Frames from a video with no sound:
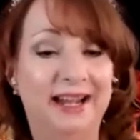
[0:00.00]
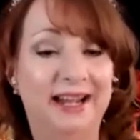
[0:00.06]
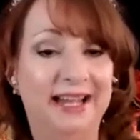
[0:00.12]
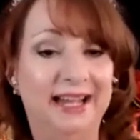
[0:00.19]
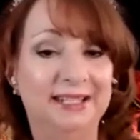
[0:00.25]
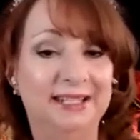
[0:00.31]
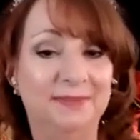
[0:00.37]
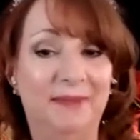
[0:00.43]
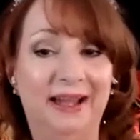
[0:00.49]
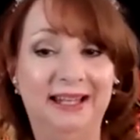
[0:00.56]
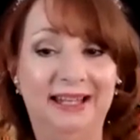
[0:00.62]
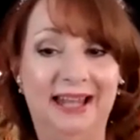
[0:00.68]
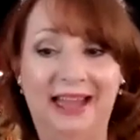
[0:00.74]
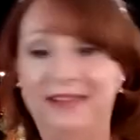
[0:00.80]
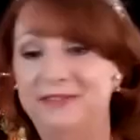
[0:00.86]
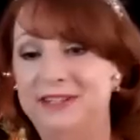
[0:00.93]
guess my
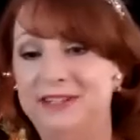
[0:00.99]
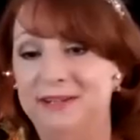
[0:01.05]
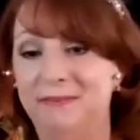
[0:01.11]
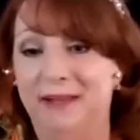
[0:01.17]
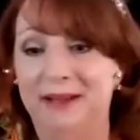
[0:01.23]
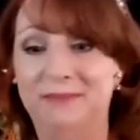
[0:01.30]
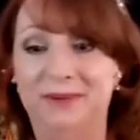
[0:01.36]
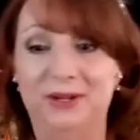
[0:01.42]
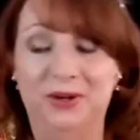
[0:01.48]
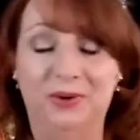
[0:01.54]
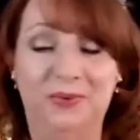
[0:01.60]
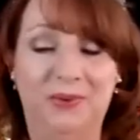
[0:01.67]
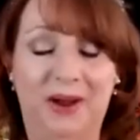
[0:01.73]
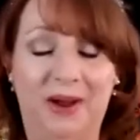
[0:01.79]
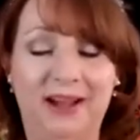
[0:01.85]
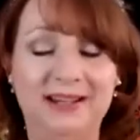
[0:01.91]
left, it might be
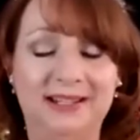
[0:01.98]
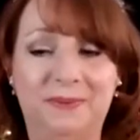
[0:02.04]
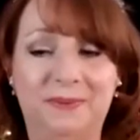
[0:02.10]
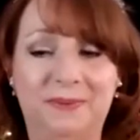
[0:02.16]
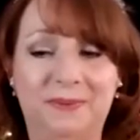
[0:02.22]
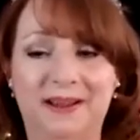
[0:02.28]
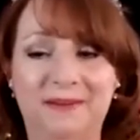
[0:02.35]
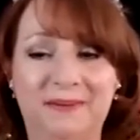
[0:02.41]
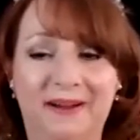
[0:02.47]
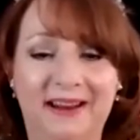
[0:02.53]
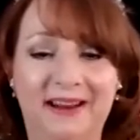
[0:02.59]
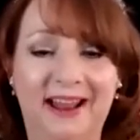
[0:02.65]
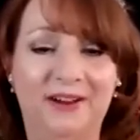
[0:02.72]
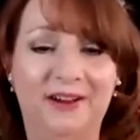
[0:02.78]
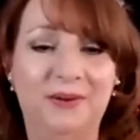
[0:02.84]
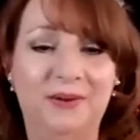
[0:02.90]
your right, depending
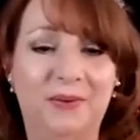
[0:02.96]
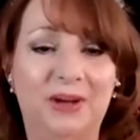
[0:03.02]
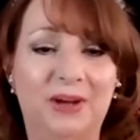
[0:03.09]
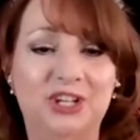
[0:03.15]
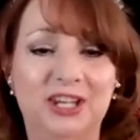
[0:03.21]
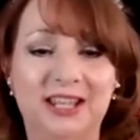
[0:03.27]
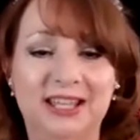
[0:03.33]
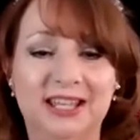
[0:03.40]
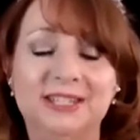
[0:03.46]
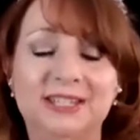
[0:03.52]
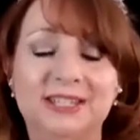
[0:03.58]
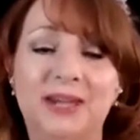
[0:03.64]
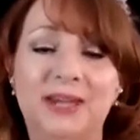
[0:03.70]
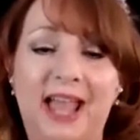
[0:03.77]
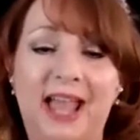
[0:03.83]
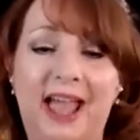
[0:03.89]
upon how you're watching this,
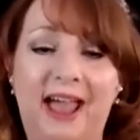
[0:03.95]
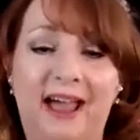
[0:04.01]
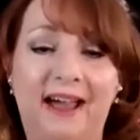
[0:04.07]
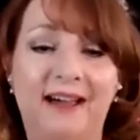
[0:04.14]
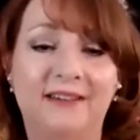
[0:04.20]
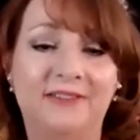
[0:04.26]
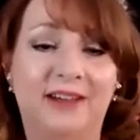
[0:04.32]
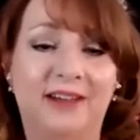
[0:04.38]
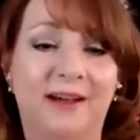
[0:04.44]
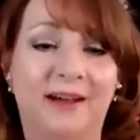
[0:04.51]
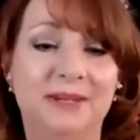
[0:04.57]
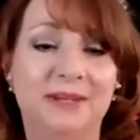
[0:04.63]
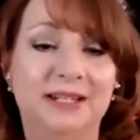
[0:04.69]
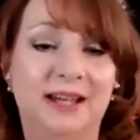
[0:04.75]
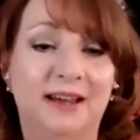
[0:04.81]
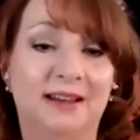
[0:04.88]
we have
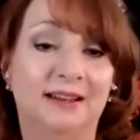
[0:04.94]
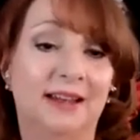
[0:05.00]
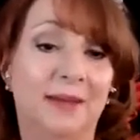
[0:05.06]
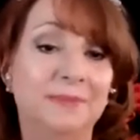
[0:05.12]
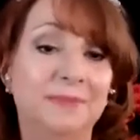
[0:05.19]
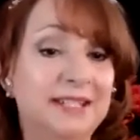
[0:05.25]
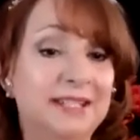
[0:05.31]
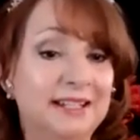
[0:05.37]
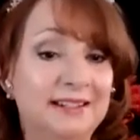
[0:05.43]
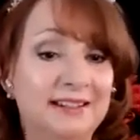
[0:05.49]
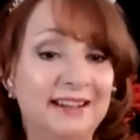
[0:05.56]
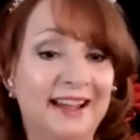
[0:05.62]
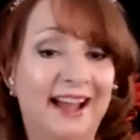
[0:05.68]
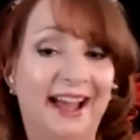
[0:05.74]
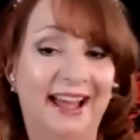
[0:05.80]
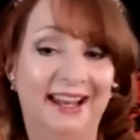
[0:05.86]
Madonna Lumsden.
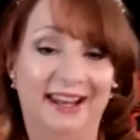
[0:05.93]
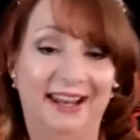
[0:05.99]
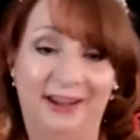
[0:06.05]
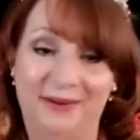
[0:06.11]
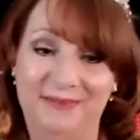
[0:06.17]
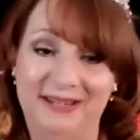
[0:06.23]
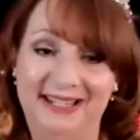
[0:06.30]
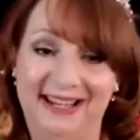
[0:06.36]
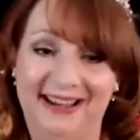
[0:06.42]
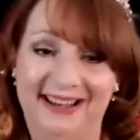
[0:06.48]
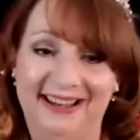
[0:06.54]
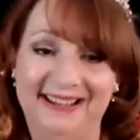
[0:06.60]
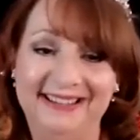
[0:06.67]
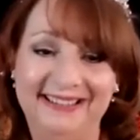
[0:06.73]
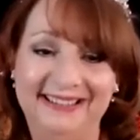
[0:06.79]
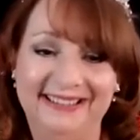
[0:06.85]
Hello,
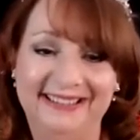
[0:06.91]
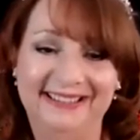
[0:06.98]
Madonna.